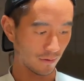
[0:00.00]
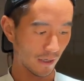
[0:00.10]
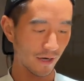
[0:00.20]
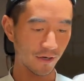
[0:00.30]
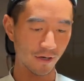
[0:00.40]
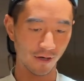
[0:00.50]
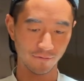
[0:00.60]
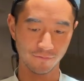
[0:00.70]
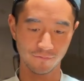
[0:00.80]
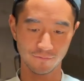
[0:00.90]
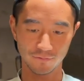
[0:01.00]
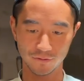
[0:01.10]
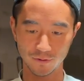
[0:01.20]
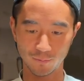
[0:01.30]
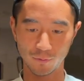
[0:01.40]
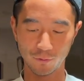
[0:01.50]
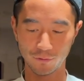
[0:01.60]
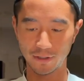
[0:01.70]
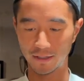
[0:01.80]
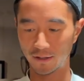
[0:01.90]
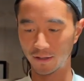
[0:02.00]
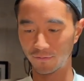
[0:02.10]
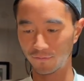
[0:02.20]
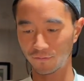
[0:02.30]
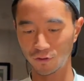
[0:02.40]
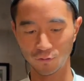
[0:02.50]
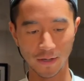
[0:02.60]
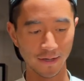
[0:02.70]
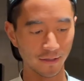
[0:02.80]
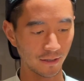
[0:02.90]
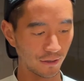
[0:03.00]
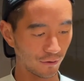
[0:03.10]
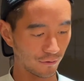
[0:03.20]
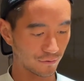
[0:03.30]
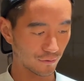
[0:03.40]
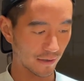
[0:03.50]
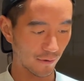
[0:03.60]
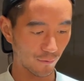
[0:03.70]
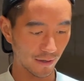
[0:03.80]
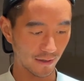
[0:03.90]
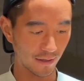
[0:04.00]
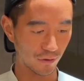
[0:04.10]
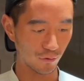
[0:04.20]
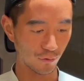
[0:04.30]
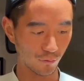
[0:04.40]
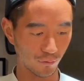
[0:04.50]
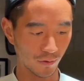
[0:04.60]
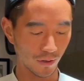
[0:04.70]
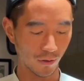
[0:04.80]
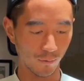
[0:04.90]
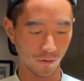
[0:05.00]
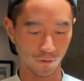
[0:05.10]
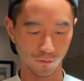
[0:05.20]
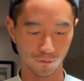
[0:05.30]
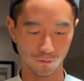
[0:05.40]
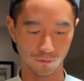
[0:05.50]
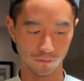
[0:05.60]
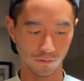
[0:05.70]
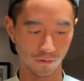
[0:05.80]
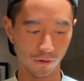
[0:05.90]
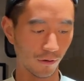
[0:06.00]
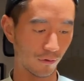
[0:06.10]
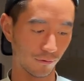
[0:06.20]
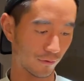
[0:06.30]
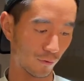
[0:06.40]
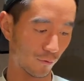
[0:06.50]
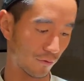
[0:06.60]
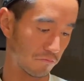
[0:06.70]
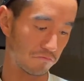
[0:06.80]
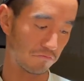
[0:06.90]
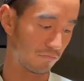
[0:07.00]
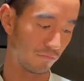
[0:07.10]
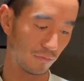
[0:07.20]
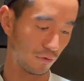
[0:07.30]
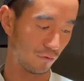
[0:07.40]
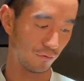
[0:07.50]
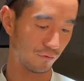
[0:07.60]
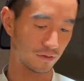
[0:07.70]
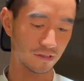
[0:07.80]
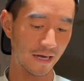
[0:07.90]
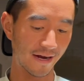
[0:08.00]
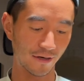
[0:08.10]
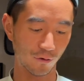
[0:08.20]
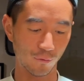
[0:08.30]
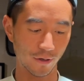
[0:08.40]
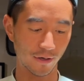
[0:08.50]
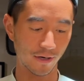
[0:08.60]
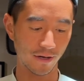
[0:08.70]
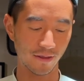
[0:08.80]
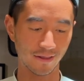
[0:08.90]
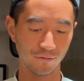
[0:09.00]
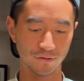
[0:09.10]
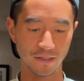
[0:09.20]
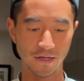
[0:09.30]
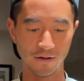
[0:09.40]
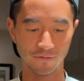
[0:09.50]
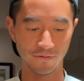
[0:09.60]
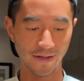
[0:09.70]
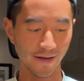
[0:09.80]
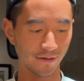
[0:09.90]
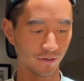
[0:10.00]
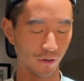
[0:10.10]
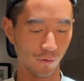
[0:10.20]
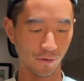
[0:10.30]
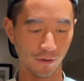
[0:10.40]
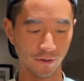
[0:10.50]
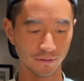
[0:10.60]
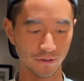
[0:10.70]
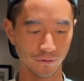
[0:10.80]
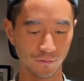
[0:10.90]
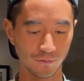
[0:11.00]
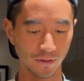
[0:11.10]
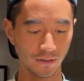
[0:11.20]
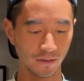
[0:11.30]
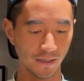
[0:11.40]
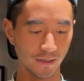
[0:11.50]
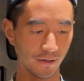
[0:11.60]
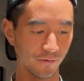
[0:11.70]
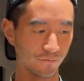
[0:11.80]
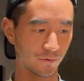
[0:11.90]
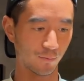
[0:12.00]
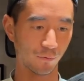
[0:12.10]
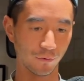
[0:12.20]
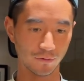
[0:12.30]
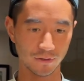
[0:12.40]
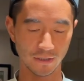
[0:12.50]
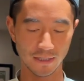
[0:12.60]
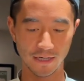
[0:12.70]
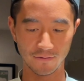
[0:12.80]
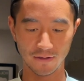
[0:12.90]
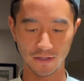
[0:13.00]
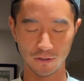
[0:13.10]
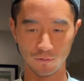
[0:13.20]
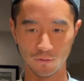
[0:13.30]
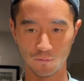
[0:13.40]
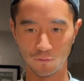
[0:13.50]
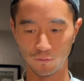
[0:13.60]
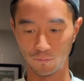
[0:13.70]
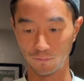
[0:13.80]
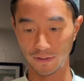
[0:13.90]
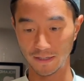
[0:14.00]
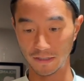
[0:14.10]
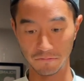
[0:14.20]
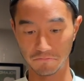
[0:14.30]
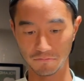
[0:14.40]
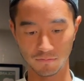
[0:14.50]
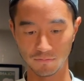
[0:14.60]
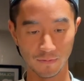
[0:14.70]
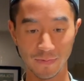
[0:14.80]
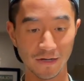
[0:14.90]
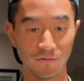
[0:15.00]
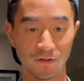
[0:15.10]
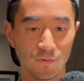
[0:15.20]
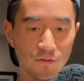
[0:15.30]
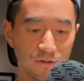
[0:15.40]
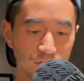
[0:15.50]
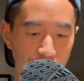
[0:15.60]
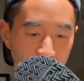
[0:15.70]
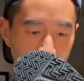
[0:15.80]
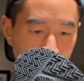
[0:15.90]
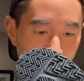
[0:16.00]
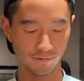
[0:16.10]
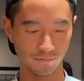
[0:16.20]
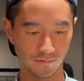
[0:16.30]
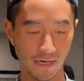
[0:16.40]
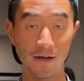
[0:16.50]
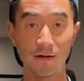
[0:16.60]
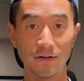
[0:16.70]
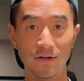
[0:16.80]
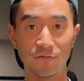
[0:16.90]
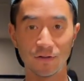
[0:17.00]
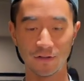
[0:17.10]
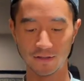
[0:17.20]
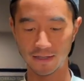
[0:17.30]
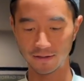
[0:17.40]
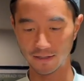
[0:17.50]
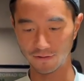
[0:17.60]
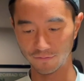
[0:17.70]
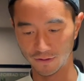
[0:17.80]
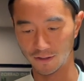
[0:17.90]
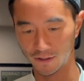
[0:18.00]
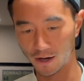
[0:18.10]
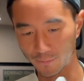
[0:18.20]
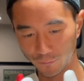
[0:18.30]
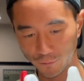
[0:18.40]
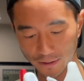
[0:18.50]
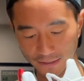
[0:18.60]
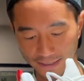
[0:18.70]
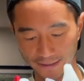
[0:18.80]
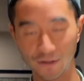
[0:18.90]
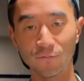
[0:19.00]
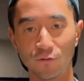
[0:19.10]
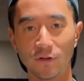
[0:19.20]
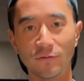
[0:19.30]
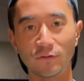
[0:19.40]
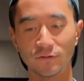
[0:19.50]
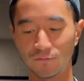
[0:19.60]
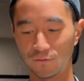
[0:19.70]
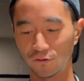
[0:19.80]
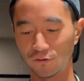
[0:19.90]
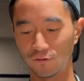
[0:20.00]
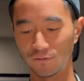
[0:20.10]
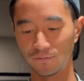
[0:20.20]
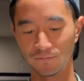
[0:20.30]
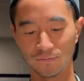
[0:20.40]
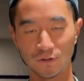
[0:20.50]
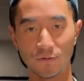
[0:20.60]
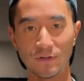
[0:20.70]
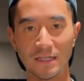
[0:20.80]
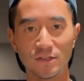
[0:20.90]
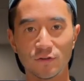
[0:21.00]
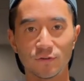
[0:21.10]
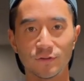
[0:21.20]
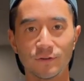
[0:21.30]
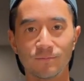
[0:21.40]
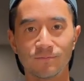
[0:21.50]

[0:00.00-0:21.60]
enough support and enough tread here, so that way that you, when you're all on the court, you're sliding or whatnot. I think there's enough of that going on too, and enough support to kind of get you through playing competitively with these shoes. Yeah, I definitely think that they've upgraded that comfort level for sure. So in the insoles.